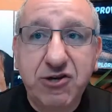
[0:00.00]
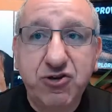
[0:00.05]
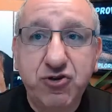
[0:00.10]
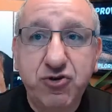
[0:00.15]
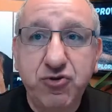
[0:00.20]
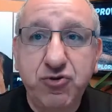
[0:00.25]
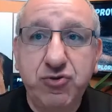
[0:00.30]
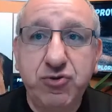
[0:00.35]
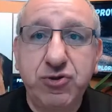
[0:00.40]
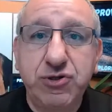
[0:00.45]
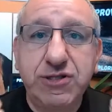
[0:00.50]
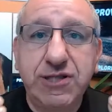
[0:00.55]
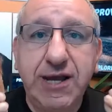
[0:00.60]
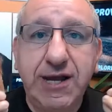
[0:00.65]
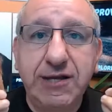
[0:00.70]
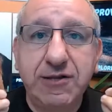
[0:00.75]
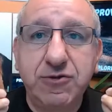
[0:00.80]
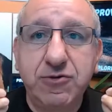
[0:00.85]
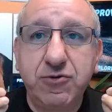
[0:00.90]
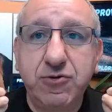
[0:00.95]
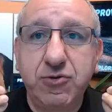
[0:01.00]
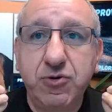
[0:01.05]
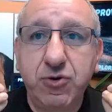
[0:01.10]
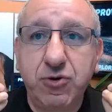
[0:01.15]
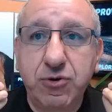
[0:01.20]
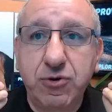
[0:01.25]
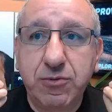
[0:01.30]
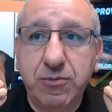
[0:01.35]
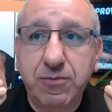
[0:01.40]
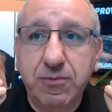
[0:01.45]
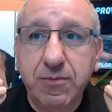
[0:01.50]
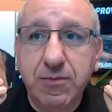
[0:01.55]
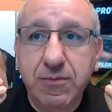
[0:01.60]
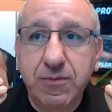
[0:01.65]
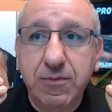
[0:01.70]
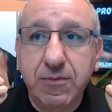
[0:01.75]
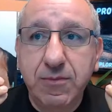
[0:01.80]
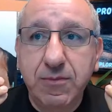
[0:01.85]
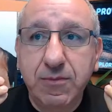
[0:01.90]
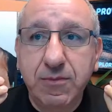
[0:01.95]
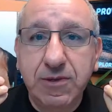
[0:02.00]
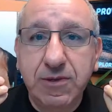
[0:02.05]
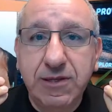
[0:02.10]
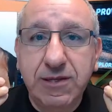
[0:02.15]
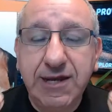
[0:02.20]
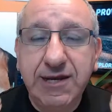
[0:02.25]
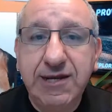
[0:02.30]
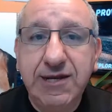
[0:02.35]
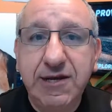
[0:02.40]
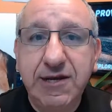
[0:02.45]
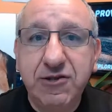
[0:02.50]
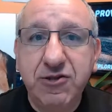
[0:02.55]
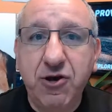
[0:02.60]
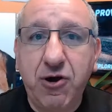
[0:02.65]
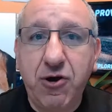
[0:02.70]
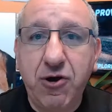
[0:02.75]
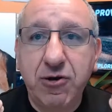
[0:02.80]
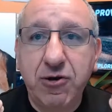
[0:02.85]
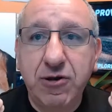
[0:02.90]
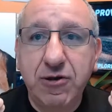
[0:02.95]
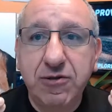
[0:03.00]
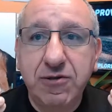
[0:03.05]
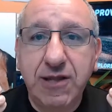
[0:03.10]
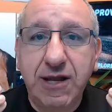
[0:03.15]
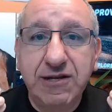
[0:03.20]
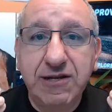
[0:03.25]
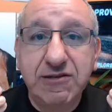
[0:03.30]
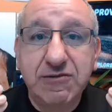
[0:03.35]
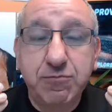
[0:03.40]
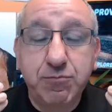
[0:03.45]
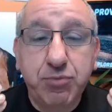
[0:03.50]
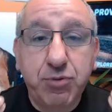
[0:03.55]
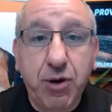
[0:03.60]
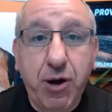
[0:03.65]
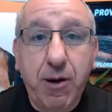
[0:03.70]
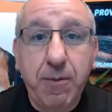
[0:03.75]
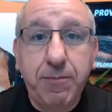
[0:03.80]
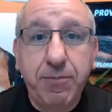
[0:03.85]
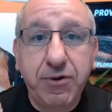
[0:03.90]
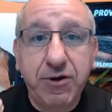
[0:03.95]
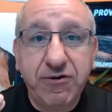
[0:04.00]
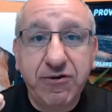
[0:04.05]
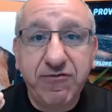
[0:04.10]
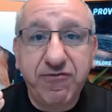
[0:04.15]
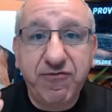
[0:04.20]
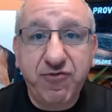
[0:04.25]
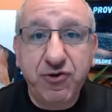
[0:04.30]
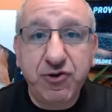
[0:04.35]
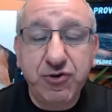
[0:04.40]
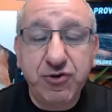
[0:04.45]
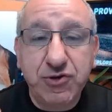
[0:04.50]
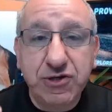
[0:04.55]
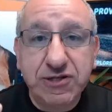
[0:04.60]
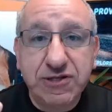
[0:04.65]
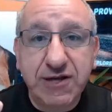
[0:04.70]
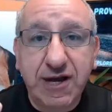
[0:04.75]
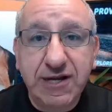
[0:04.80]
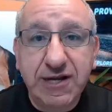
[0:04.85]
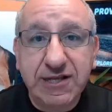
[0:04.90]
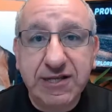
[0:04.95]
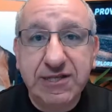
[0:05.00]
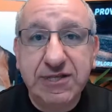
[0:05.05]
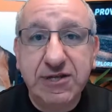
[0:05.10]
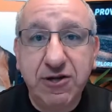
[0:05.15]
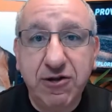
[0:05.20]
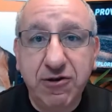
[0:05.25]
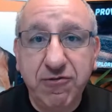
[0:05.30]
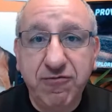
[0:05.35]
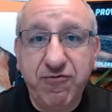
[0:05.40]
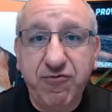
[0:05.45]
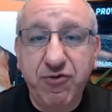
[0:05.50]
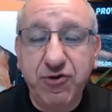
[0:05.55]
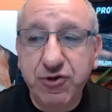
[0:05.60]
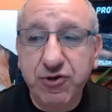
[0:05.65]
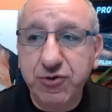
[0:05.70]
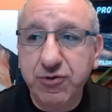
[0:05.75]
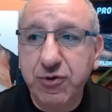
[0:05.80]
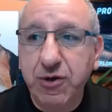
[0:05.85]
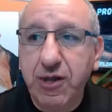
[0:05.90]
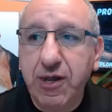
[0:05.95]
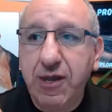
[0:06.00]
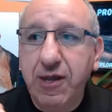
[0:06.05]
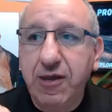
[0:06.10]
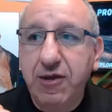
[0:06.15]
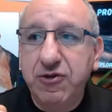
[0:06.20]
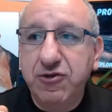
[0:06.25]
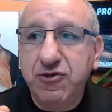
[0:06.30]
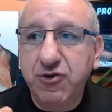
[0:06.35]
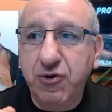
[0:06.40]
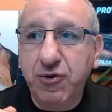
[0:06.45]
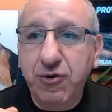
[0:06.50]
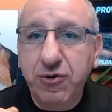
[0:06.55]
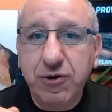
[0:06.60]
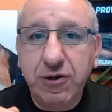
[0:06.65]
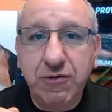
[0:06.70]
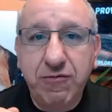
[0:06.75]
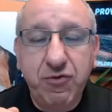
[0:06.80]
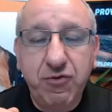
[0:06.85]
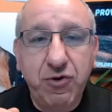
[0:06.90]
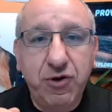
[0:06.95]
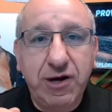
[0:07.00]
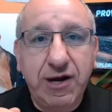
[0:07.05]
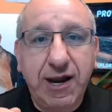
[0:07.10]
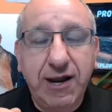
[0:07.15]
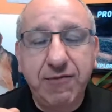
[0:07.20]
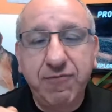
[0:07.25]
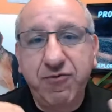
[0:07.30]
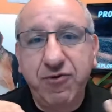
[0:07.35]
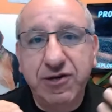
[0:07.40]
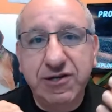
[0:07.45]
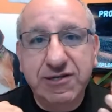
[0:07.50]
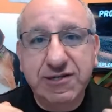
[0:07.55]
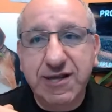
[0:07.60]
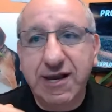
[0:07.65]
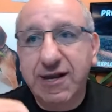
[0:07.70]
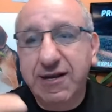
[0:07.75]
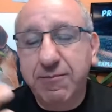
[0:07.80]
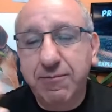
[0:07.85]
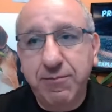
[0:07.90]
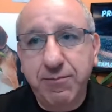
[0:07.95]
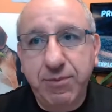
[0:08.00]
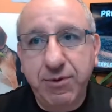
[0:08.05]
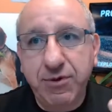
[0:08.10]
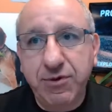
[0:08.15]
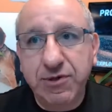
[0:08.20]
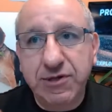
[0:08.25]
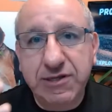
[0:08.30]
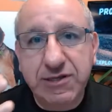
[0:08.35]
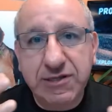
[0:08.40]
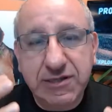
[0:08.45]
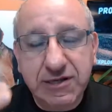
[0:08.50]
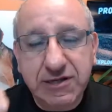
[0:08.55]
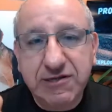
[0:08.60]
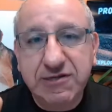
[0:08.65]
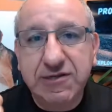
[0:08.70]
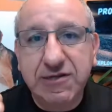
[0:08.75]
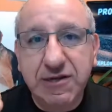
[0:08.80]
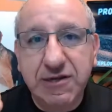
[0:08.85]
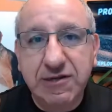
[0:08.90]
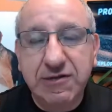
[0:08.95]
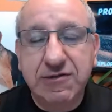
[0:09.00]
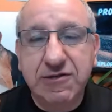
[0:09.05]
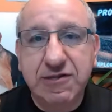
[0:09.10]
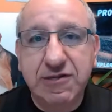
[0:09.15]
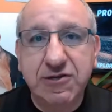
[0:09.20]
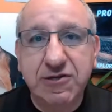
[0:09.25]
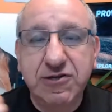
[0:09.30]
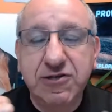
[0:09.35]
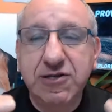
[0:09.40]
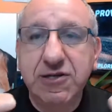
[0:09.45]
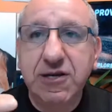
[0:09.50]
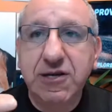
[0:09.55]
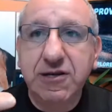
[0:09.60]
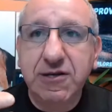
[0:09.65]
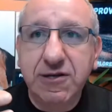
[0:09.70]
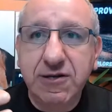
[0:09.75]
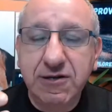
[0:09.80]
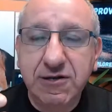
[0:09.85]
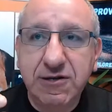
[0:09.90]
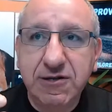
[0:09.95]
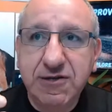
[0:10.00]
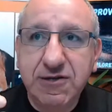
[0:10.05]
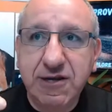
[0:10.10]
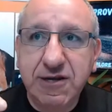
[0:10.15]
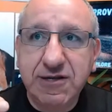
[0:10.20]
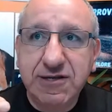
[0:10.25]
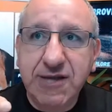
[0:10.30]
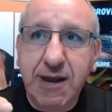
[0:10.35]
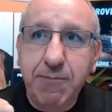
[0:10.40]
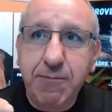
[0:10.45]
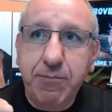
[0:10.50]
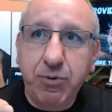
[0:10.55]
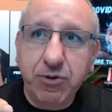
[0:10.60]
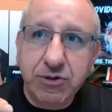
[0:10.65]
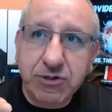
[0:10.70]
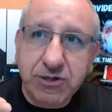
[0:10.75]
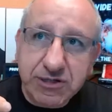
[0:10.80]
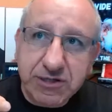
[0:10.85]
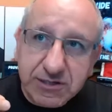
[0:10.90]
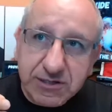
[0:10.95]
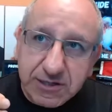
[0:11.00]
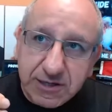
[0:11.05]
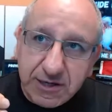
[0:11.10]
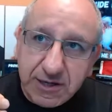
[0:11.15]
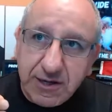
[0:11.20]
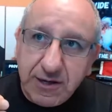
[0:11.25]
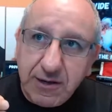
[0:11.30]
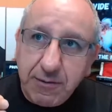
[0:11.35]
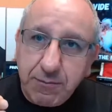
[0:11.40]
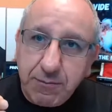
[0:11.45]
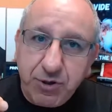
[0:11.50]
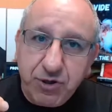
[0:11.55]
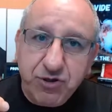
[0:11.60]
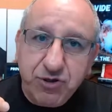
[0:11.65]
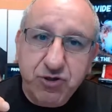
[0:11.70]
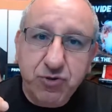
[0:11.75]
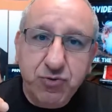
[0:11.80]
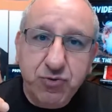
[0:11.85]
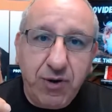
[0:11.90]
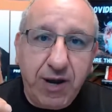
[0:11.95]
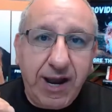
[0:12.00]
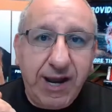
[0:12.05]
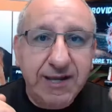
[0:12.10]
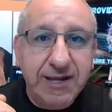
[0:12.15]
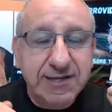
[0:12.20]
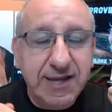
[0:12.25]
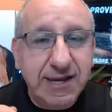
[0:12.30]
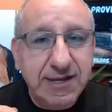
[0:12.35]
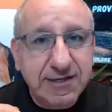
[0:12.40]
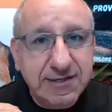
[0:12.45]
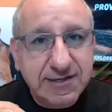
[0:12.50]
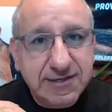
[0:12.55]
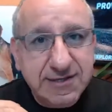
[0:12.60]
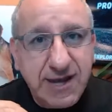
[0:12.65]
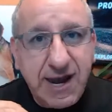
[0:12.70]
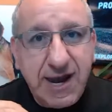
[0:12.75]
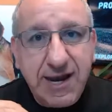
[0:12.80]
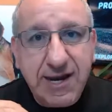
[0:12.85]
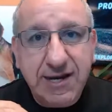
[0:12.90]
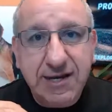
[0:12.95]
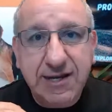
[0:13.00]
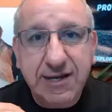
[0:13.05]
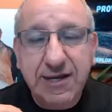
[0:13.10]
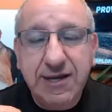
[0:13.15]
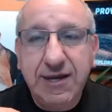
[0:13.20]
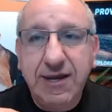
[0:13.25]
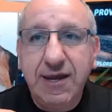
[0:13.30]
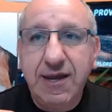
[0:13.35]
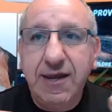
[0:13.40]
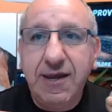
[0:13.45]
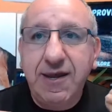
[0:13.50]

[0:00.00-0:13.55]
sure that you're getting a dog that is proper for you, it's ideal for you. So if you're, for example, in this instance, in this example, this person who has anxiety